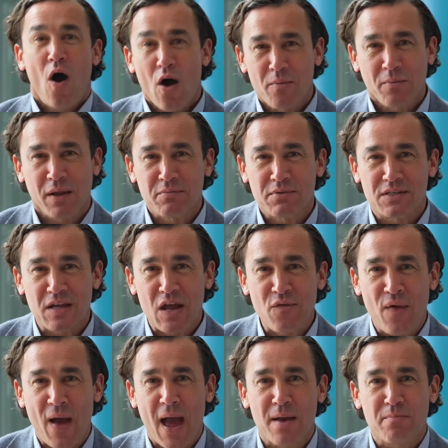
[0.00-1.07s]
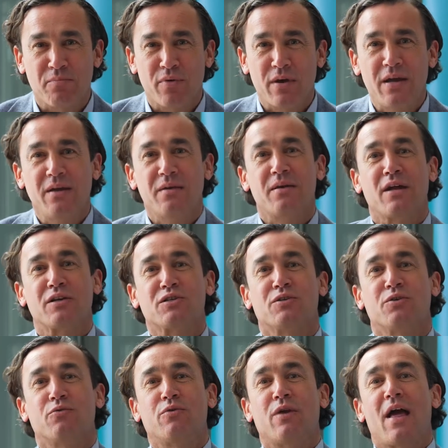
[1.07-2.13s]
Hi, my name's Steve Hanbury,
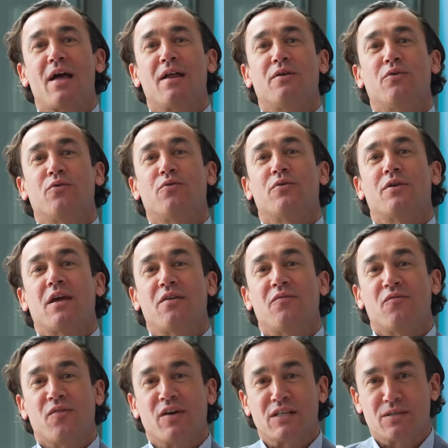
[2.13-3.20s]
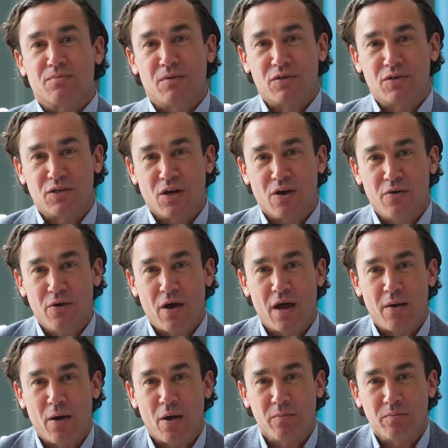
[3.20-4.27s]
National Landlord Investment Show,
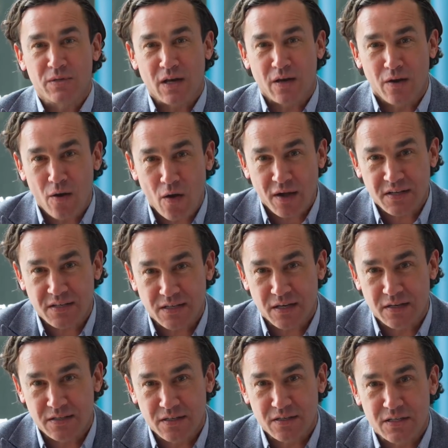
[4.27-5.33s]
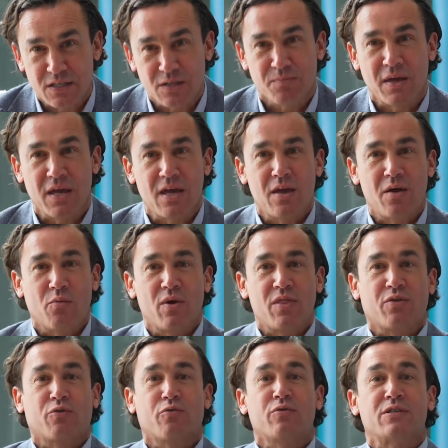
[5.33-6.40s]
and I'm delighted to be
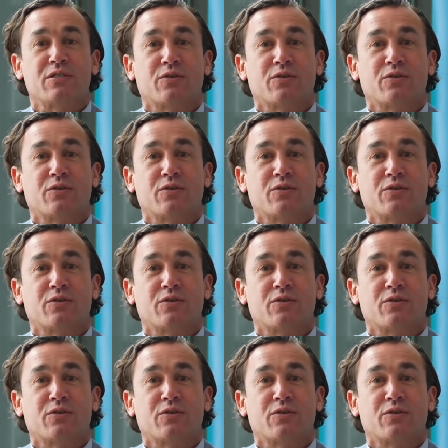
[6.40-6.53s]
with Chris